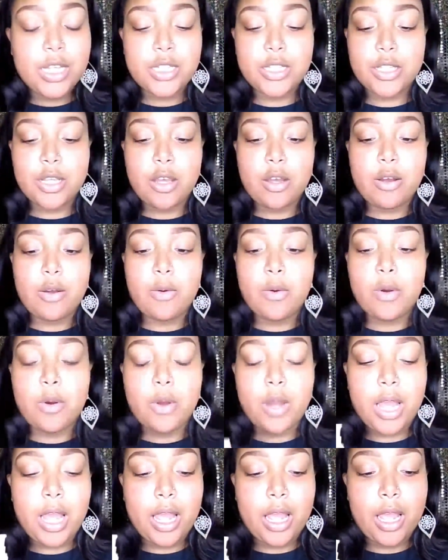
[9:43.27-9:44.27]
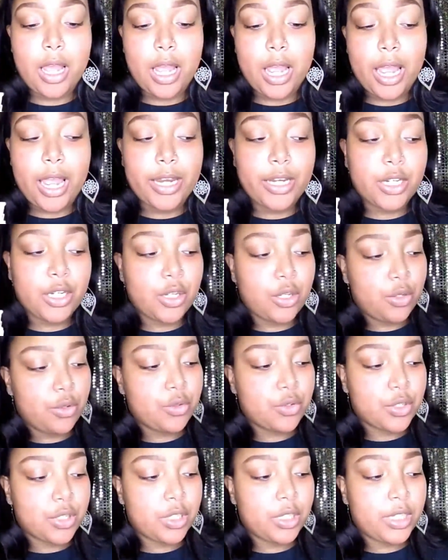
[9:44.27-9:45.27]
So I
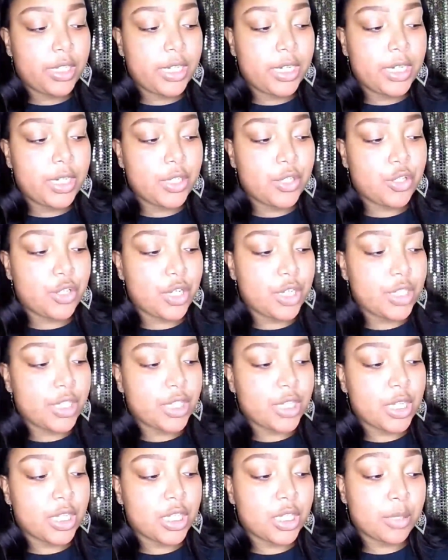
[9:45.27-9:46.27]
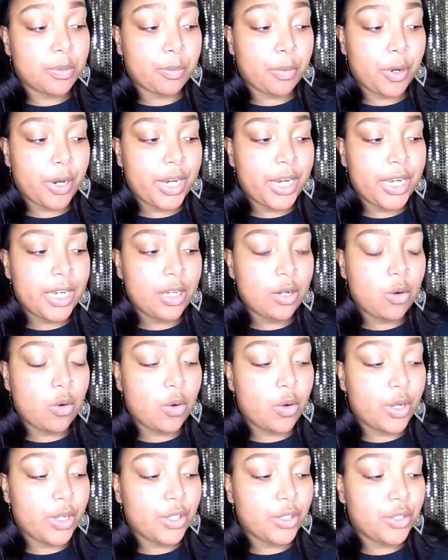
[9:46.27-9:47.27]
usually just spray it
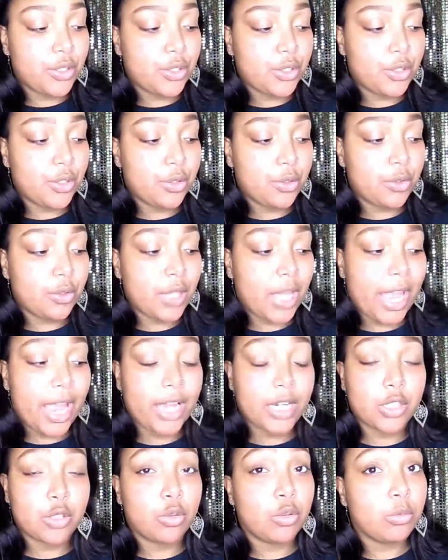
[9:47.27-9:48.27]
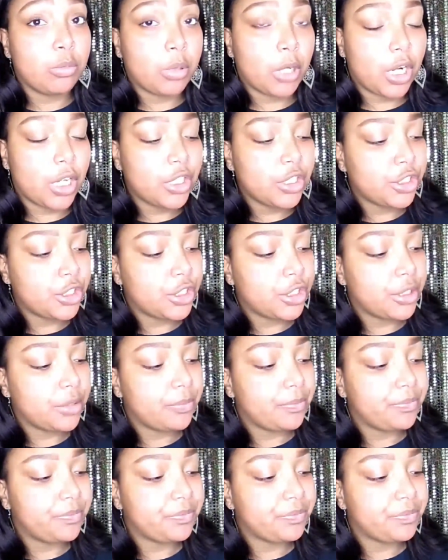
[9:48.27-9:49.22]
onto the actual brush.